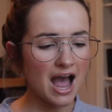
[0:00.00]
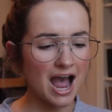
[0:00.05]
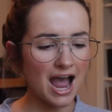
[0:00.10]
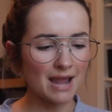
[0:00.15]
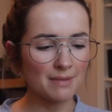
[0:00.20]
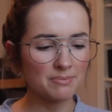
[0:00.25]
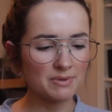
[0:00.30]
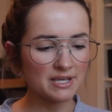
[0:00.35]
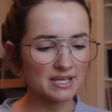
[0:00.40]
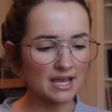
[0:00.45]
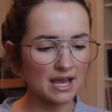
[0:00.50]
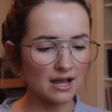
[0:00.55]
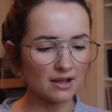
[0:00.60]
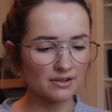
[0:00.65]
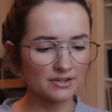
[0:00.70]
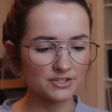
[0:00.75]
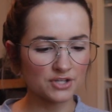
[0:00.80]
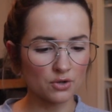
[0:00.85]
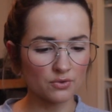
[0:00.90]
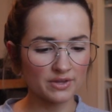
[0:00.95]

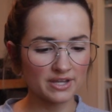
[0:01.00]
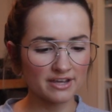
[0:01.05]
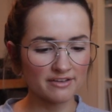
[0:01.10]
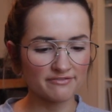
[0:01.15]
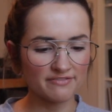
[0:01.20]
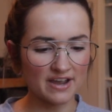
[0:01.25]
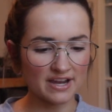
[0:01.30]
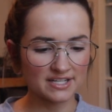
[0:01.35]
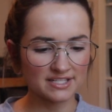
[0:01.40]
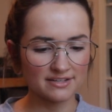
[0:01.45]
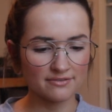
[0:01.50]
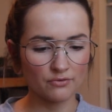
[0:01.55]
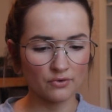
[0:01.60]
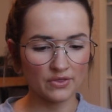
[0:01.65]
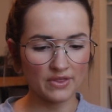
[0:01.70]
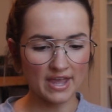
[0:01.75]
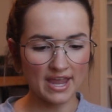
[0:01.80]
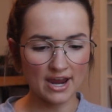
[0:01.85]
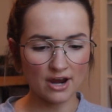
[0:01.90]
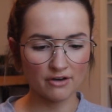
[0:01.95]
IPL is only effective
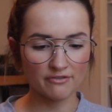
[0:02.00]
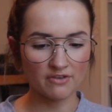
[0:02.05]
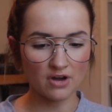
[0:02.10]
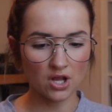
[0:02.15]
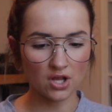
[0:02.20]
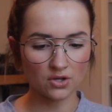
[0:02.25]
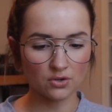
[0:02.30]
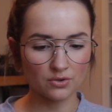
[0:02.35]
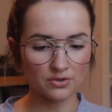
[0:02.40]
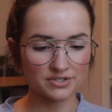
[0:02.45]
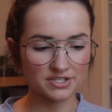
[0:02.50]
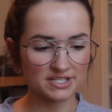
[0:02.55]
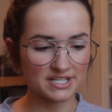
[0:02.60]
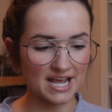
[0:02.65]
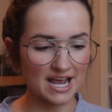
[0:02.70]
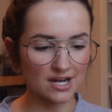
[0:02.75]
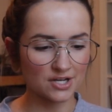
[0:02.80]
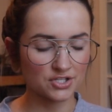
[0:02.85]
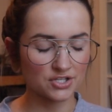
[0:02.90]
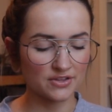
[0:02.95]
when the hair follicle is
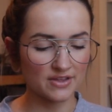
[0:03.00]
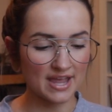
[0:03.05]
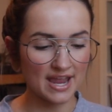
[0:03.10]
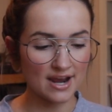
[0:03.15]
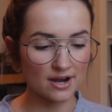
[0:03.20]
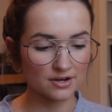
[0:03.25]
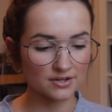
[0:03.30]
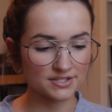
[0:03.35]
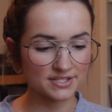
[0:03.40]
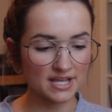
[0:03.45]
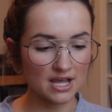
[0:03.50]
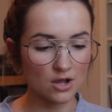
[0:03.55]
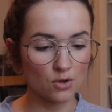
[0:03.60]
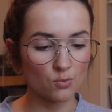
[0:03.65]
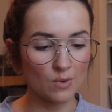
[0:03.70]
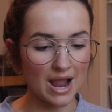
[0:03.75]
attached to the hair cell.